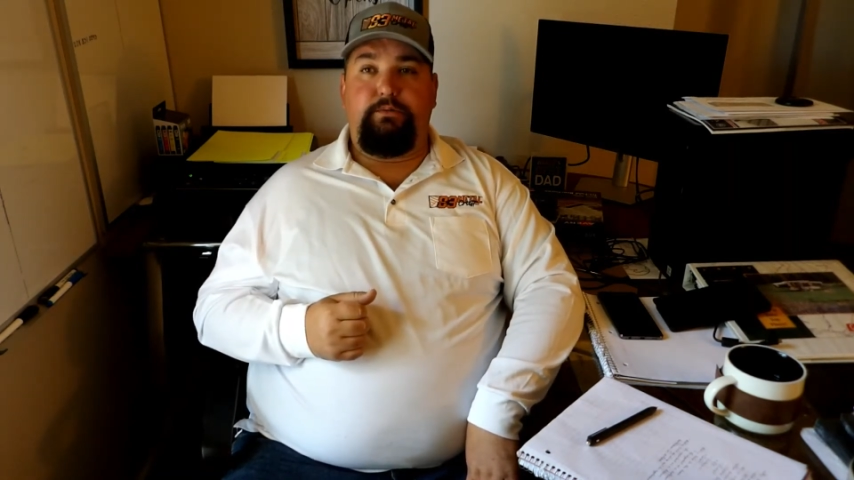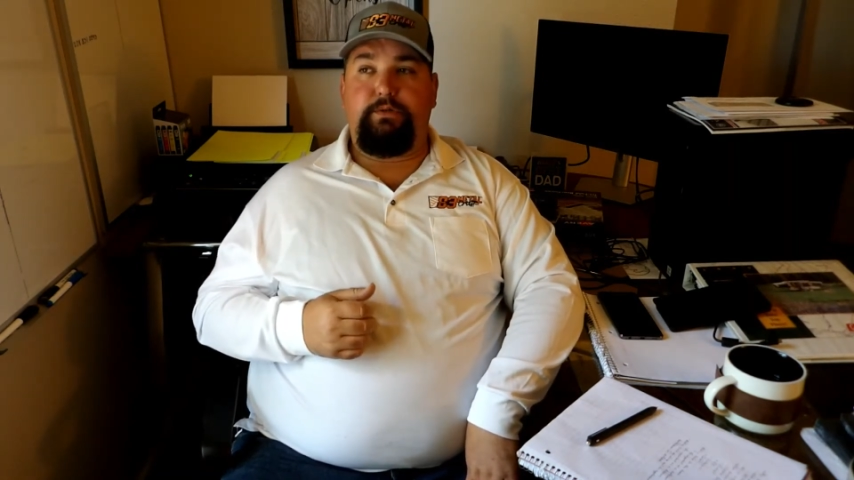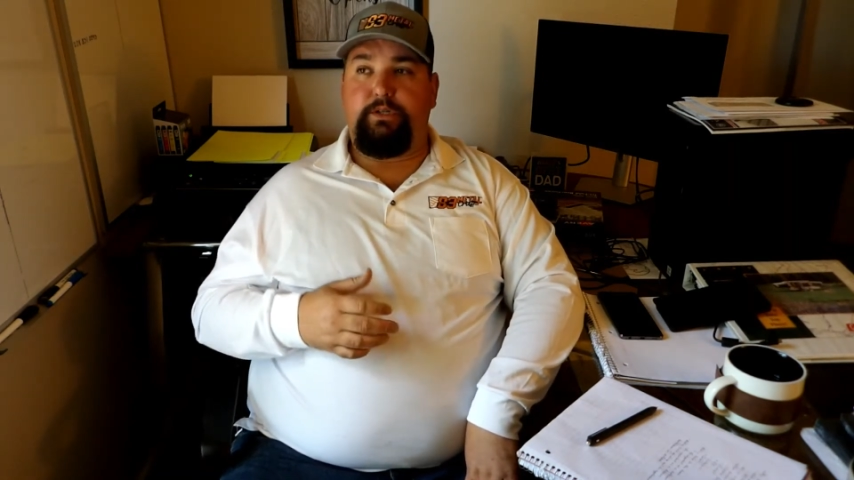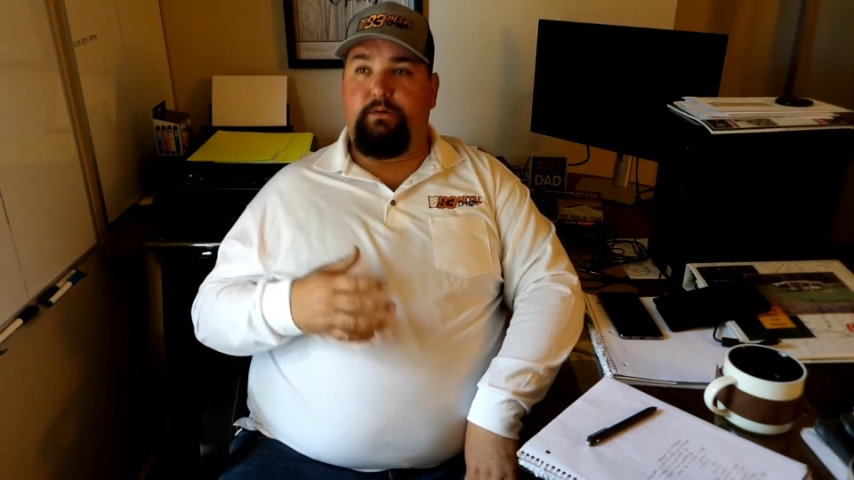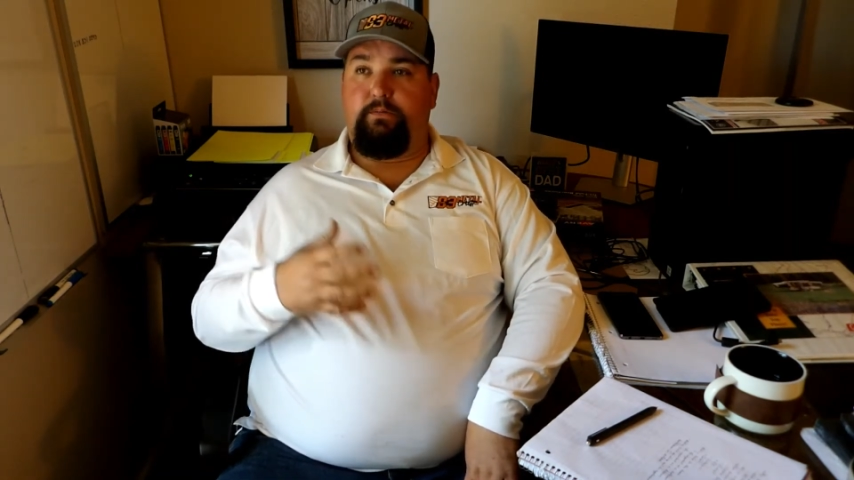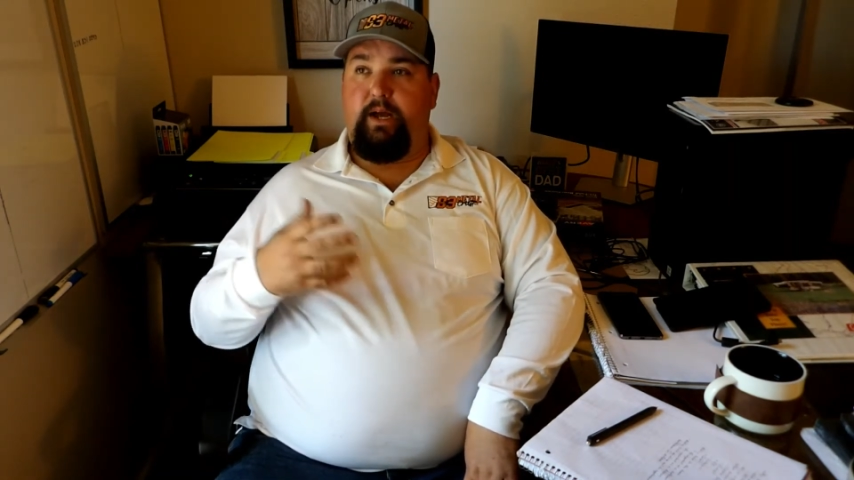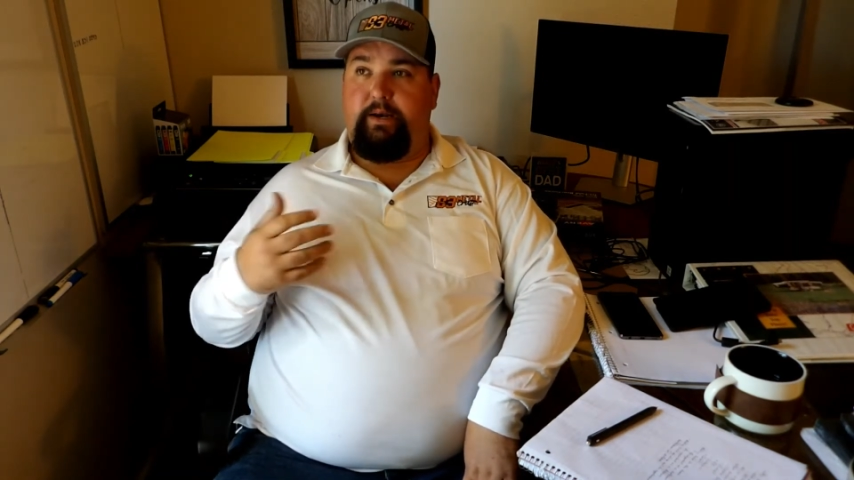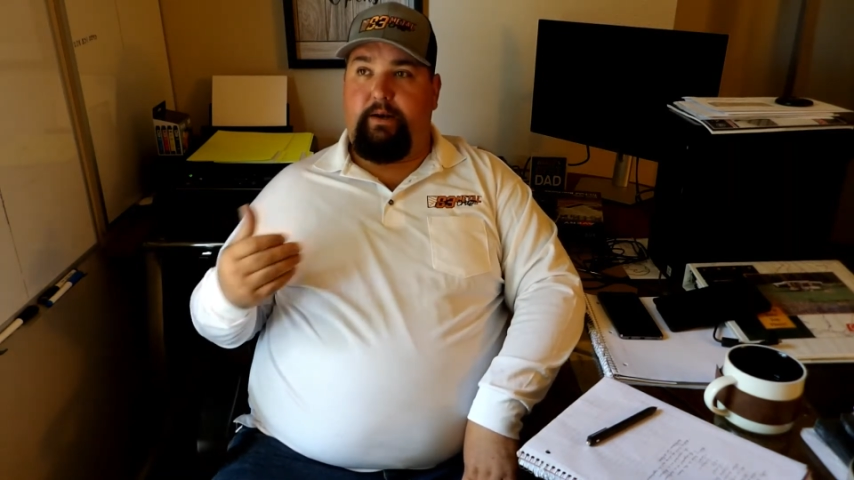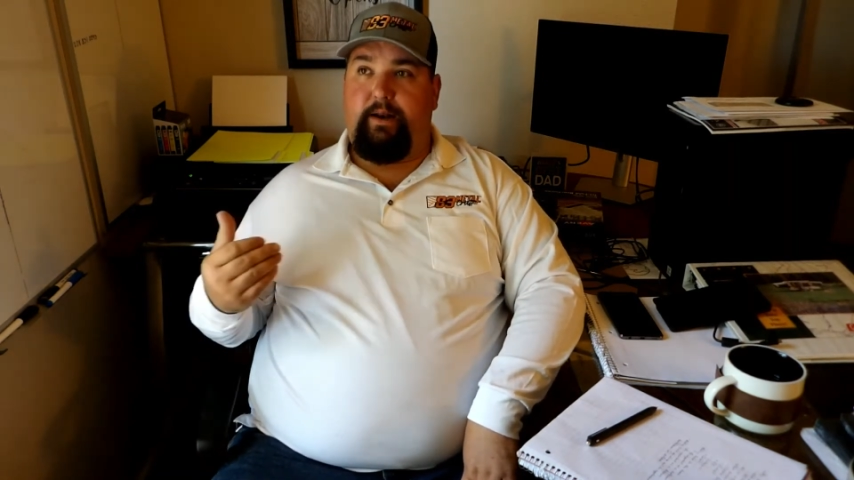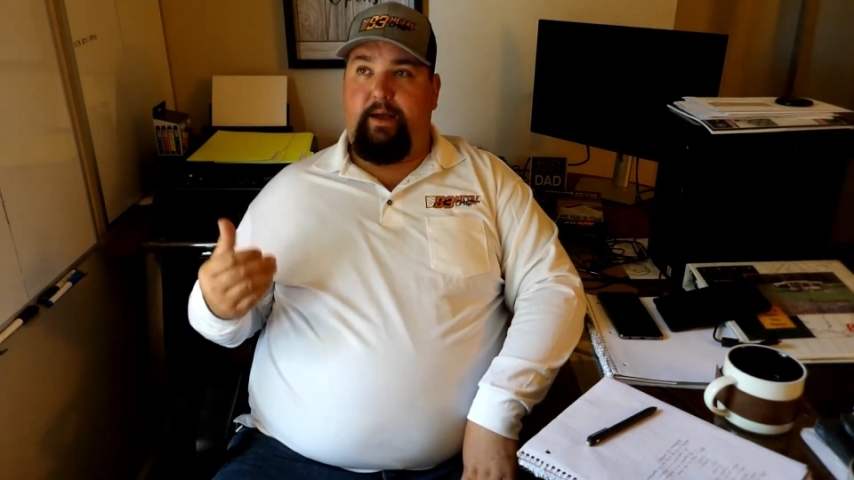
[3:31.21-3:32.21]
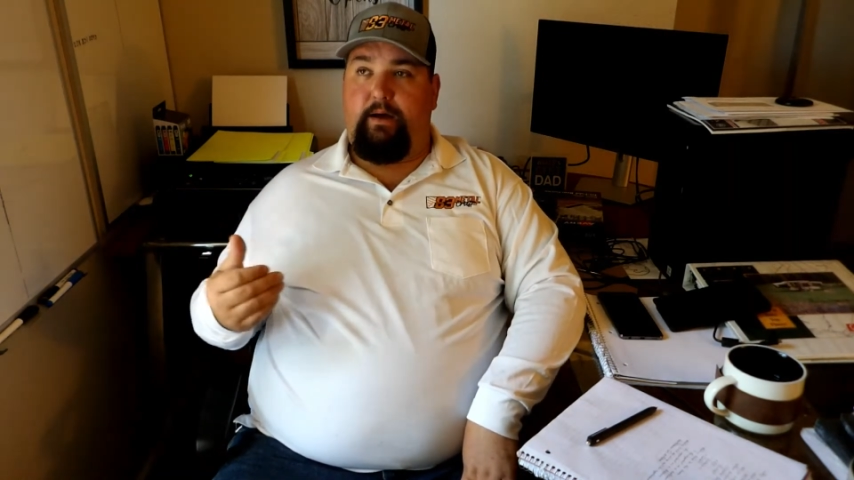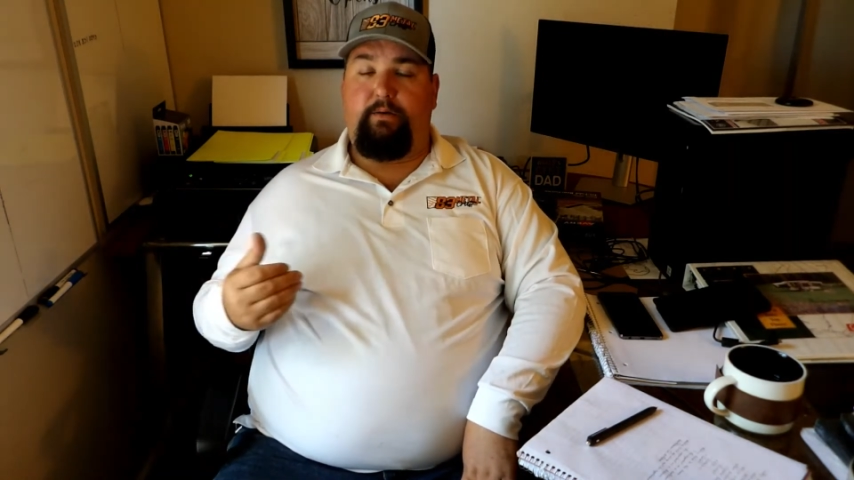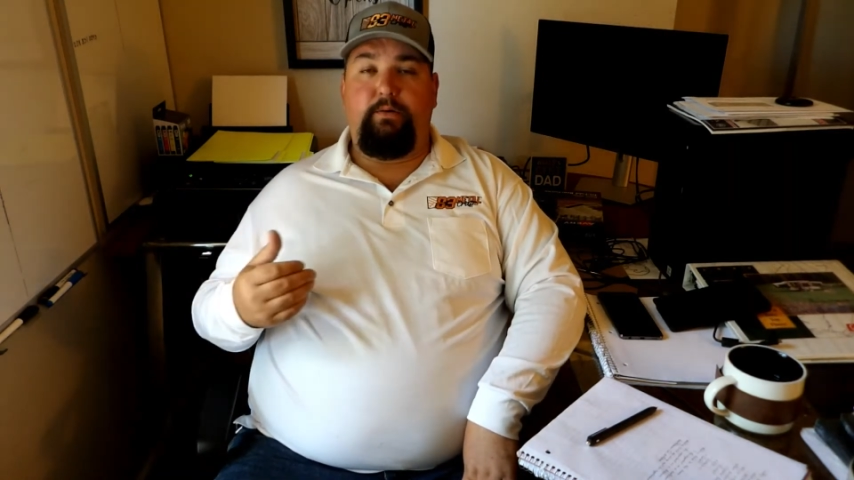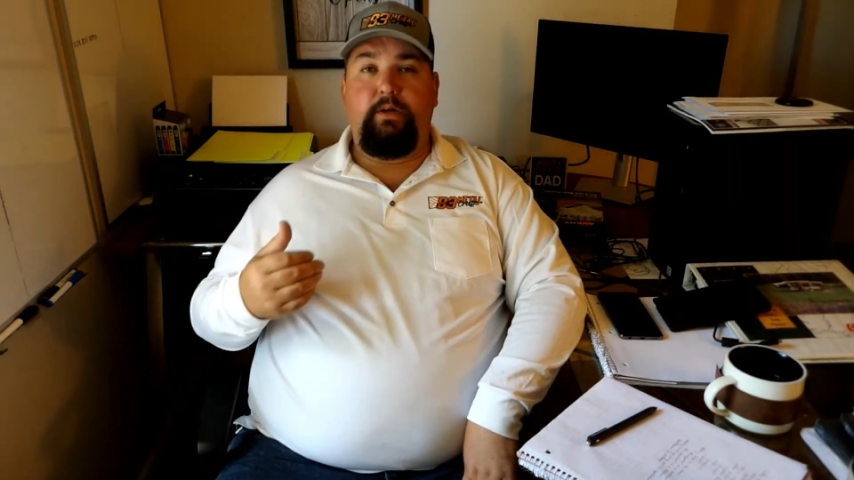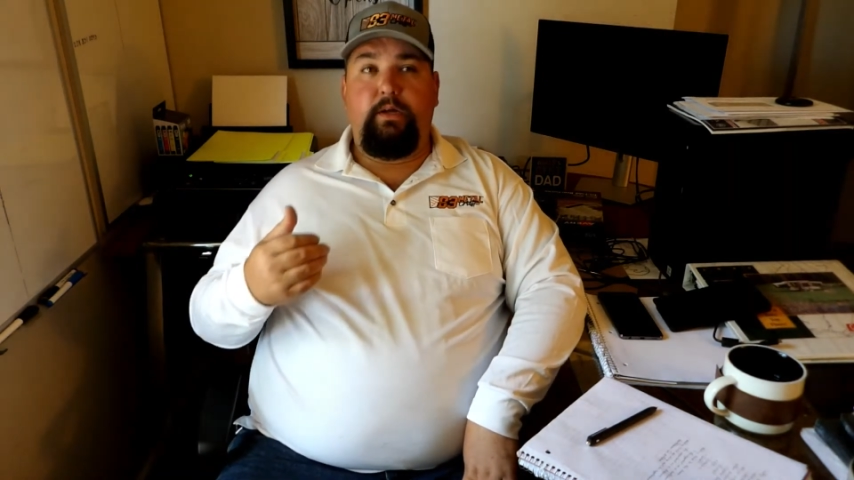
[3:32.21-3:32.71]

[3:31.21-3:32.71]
So right now,